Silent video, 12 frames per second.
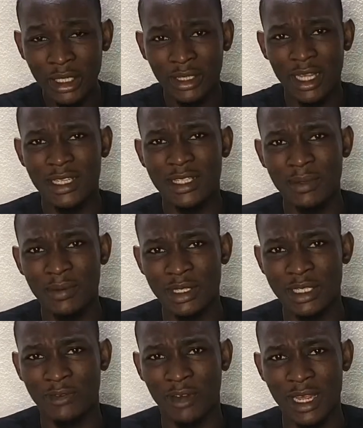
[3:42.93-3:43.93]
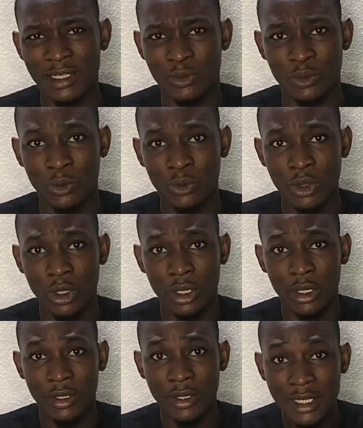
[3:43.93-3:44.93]
takes him his flight will
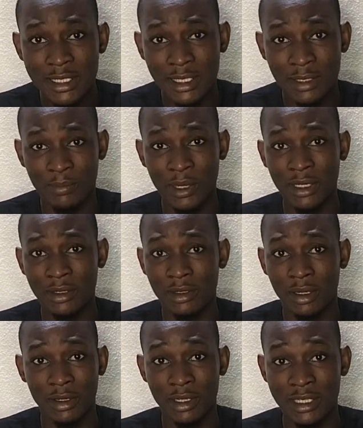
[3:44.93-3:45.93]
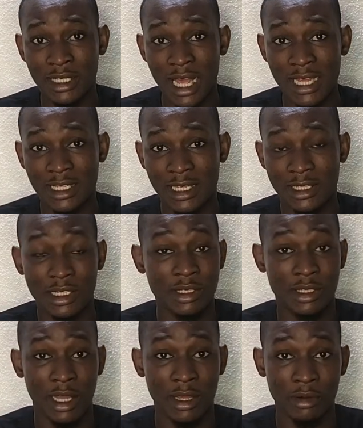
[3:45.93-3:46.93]
risk being
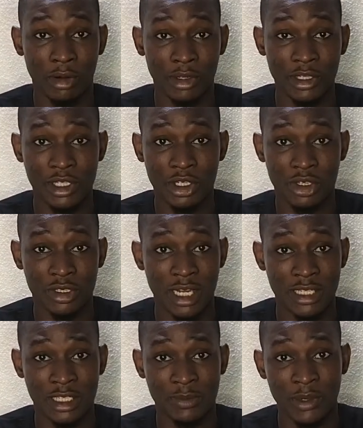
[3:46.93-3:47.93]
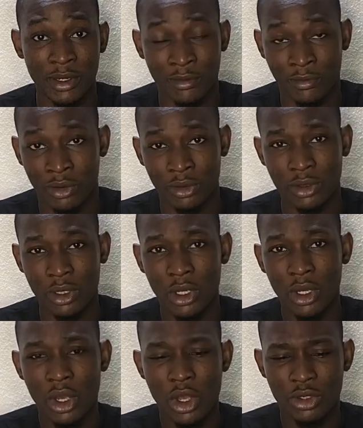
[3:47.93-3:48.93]
the organization's license being revoked.
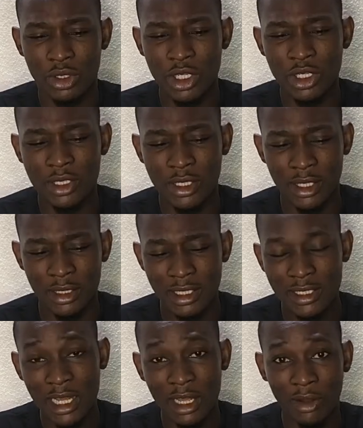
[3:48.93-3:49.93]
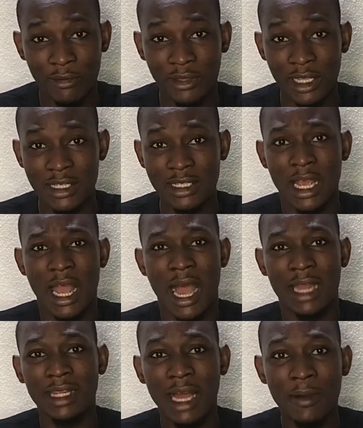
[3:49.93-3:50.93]
So these kind of things.
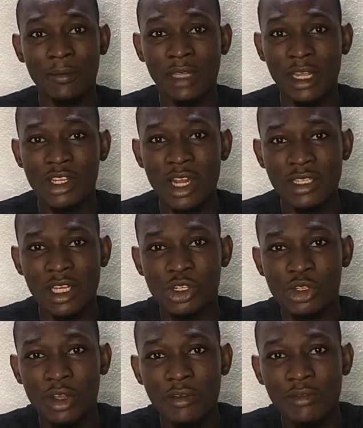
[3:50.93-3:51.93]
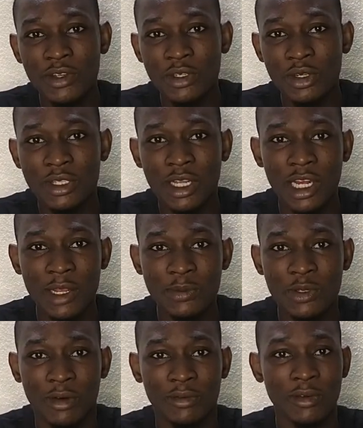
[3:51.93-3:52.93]
And now Nigerians are showing videos, clips
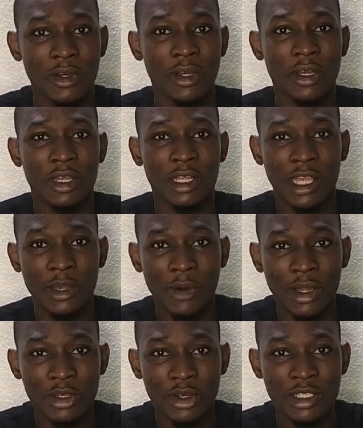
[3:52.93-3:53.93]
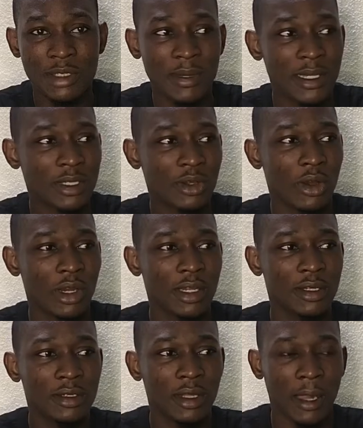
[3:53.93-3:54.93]
of K1 The Ultimate
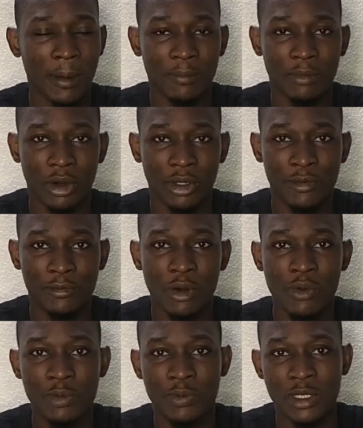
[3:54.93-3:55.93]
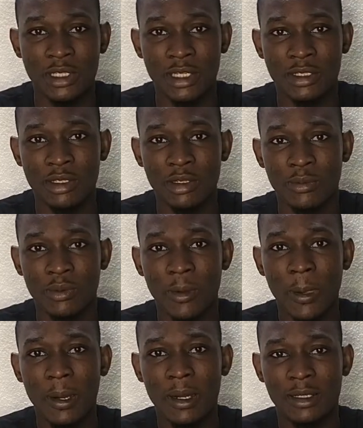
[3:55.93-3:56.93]
calling on the phone with President Tinubu,
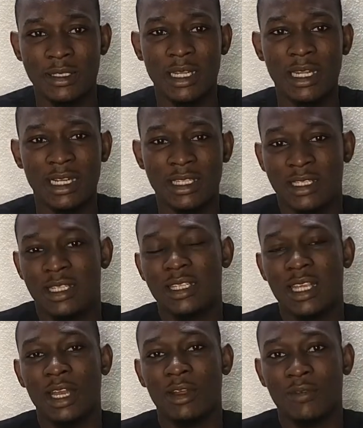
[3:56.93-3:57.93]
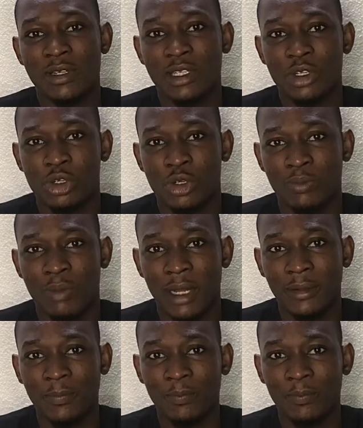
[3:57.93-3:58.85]
saying that is this kind of person you should ban.